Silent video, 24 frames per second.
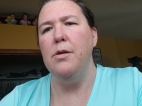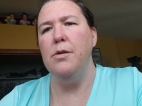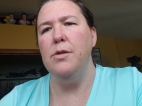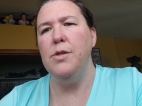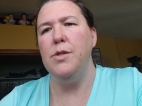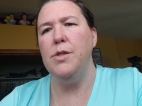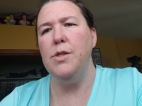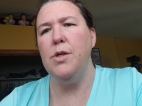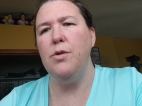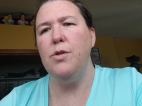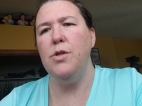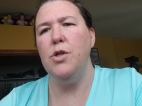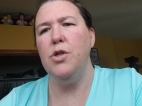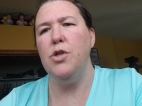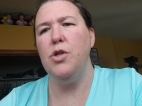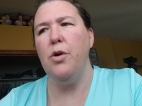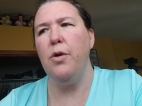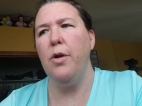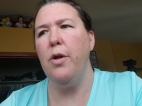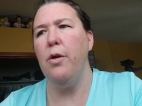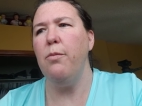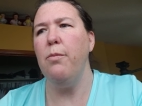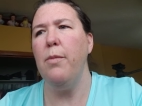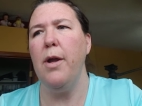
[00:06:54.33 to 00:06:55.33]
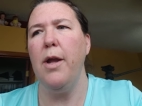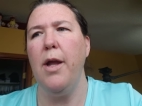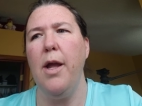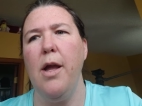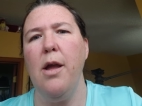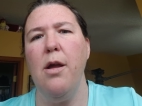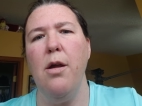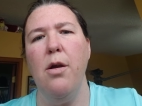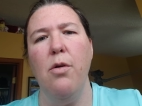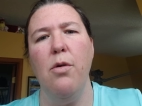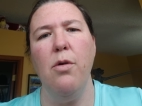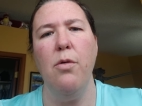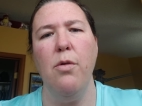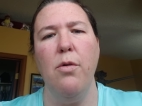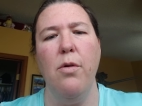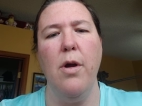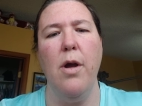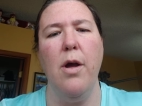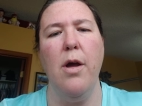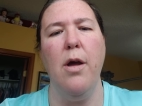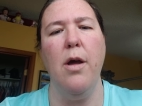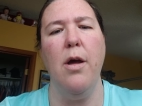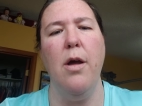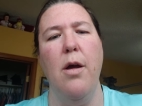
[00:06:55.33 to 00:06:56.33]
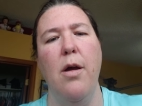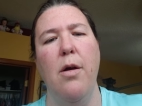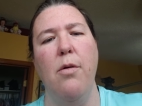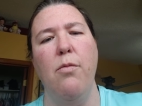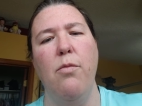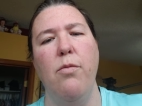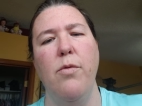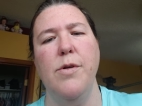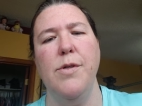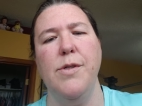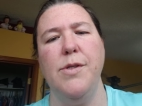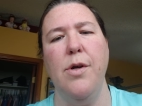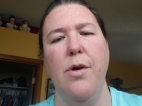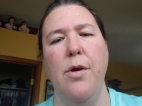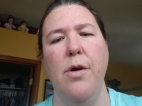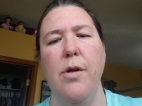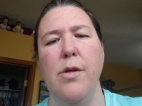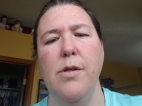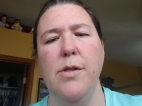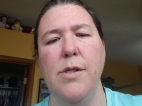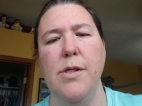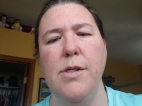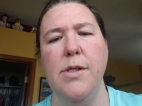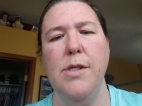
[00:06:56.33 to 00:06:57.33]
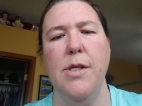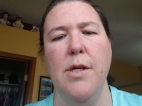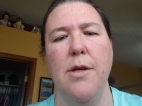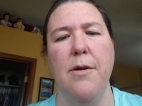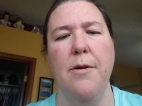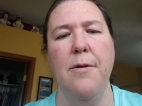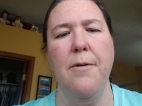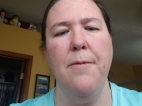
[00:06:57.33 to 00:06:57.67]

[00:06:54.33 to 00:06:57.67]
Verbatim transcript: So to show you my uh, results,